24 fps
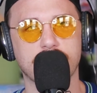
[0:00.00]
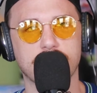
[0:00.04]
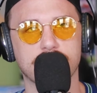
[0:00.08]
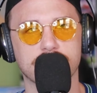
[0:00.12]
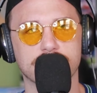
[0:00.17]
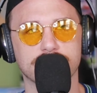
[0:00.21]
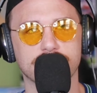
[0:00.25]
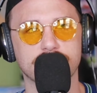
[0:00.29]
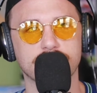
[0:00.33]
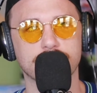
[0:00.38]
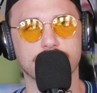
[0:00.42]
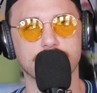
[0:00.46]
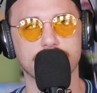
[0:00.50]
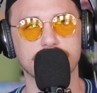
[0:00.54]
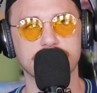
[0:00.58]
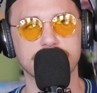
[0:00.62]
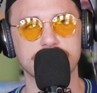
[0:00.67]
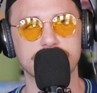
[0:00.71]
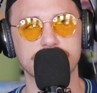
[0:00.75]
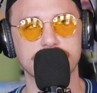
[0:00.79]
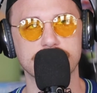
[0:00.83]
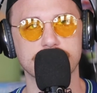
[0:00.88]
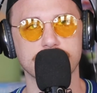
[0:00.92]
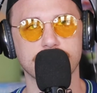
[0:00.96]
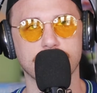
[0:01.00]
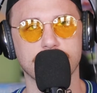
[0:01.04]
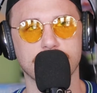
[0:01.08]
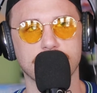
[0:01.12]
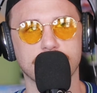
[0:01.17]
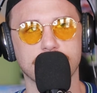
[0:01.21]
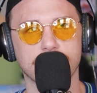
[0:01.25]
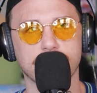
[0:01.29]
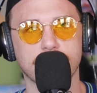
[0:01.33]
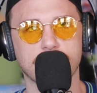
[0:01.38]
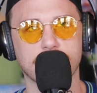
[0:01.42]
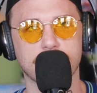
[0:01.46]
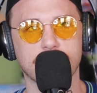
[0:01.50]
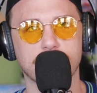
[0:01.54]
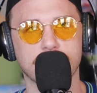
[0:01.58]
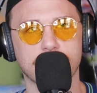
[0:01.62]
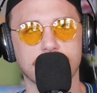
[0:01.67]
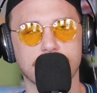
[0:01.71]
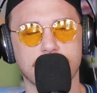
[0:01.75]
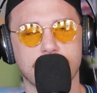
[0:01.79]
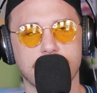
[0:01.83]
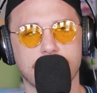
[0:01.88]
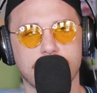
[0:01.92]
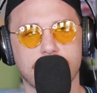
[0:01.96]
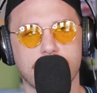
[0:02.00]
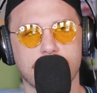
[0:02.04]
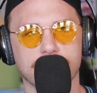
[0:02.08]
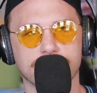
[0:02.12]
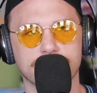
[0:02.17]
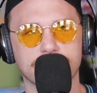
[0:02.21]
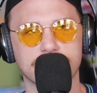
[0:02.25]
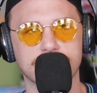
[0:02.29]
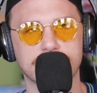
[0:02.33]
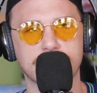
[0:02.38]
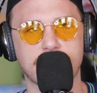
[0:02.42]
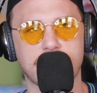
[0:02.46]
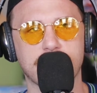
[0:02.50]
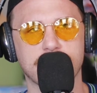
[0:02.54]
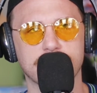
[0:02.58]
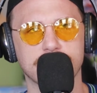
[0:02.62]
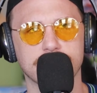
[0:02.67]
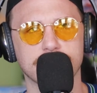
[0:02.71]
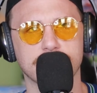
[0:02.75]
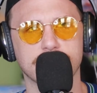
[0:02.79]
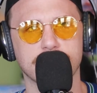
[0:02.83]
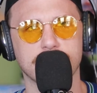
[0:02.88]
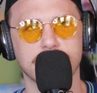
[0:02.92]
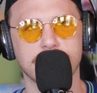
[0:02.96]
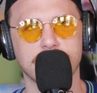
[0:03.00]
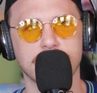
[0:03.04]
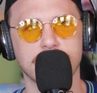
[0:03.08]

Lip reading: out of it was often I